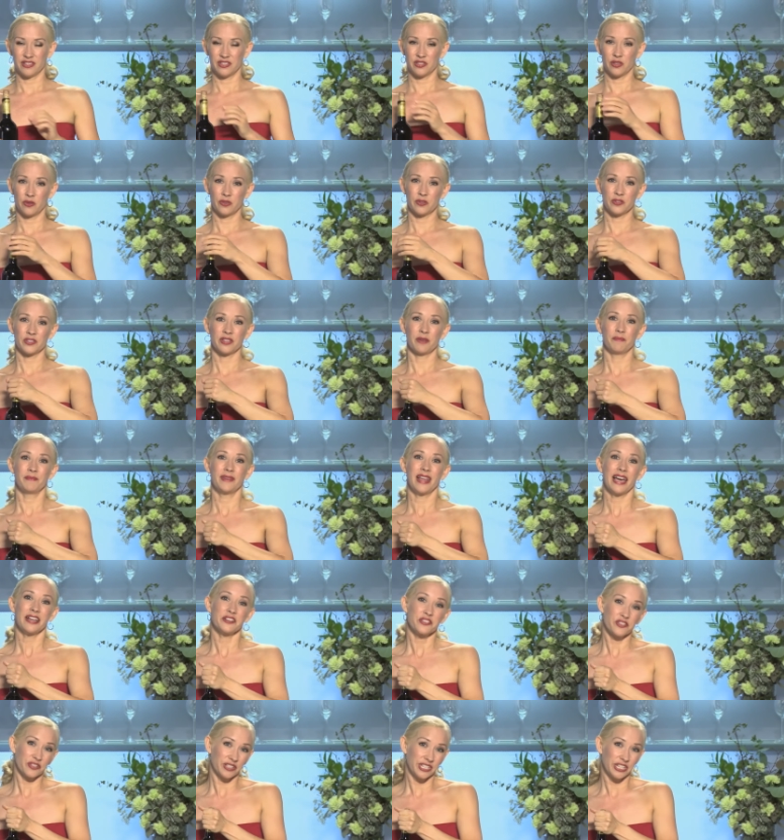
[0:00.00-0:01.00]
So there's some
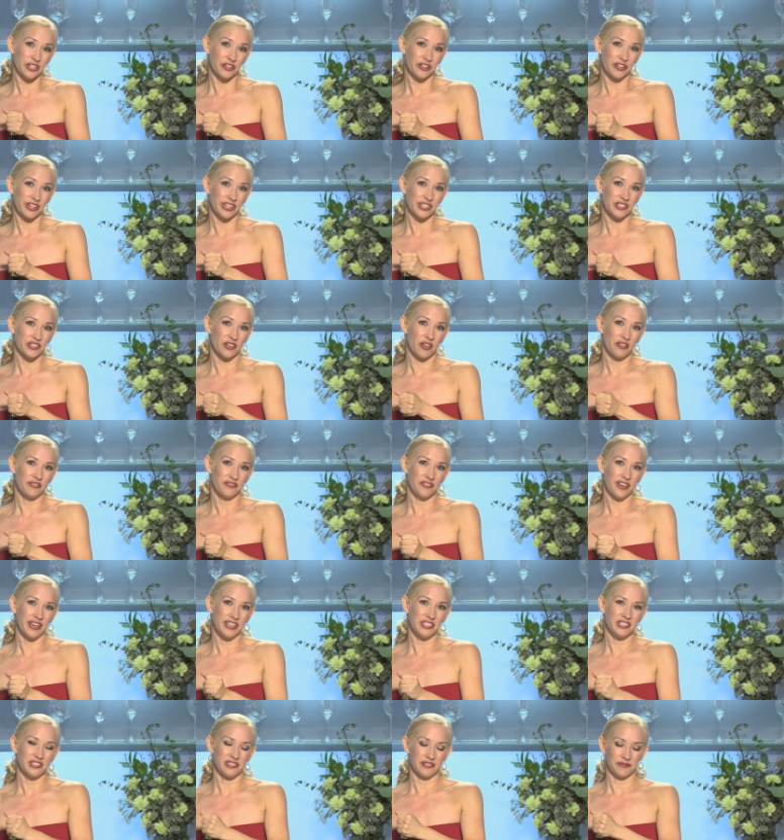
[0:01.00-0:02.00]
naturally occurring
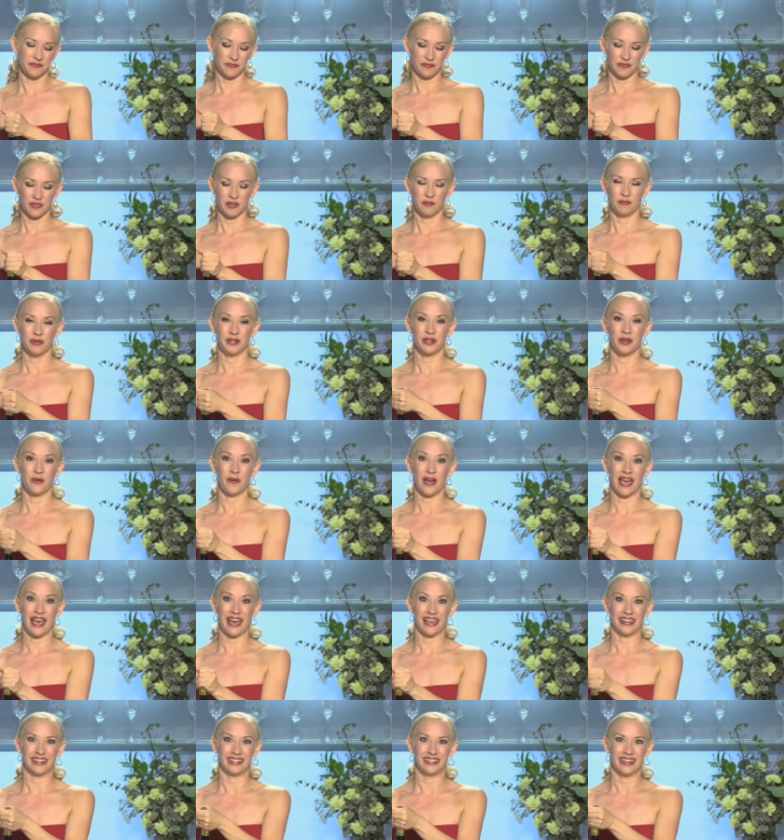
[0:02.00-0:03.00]
sulfites, but no
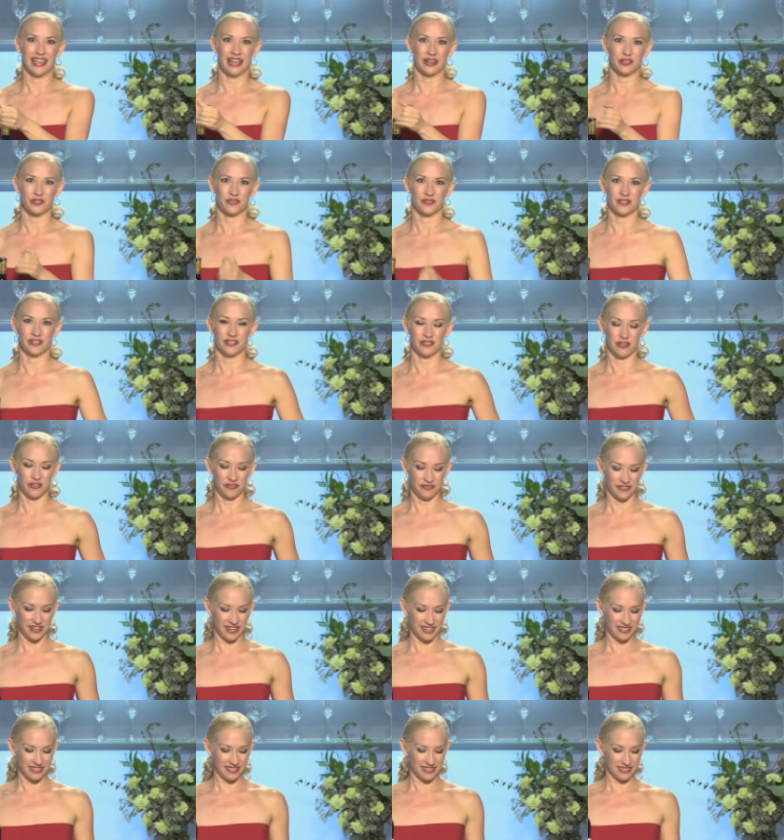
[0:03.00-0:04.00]
added extra
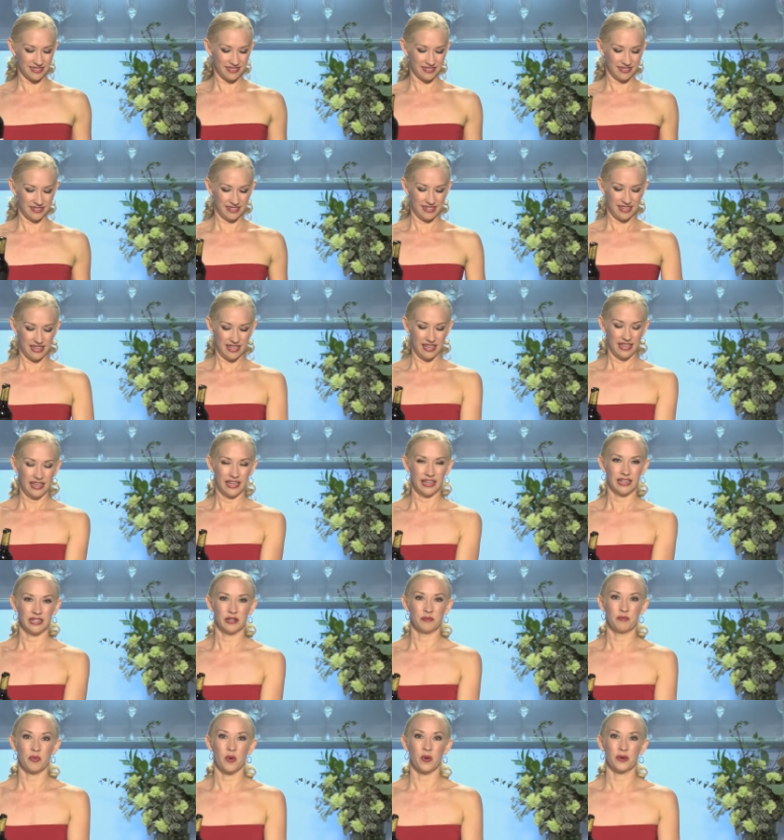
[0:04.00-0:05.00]
sulfites. I'm
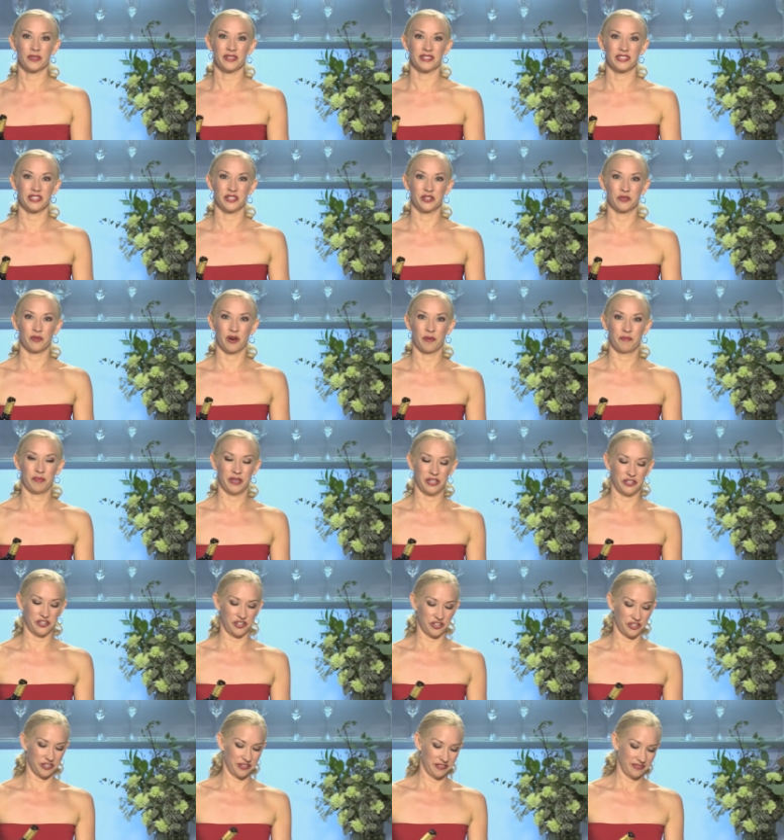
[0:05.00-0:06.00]
going to pour this into our
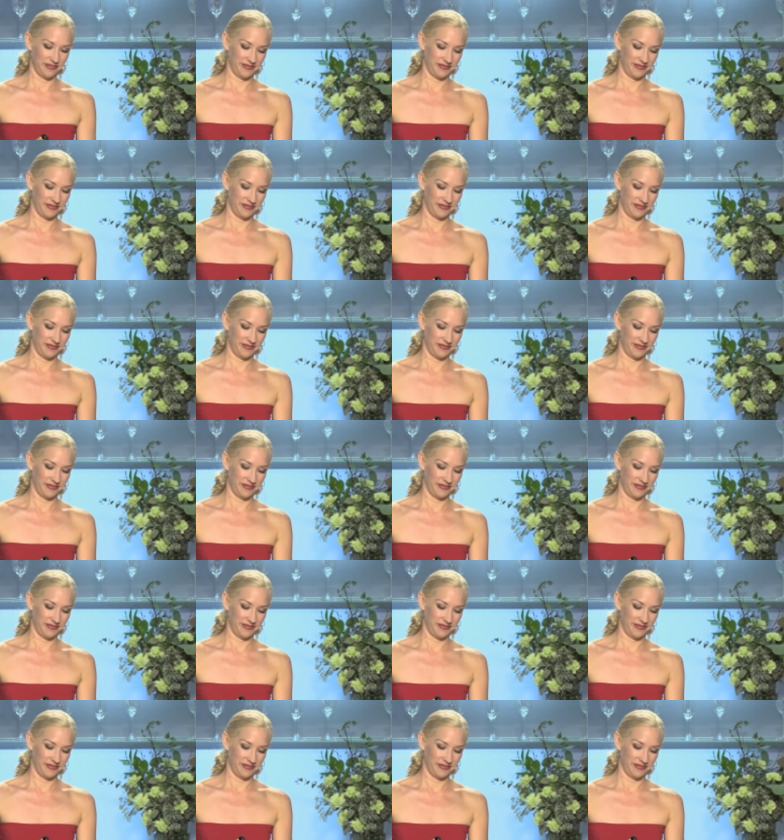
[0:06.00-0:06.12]
pitcher.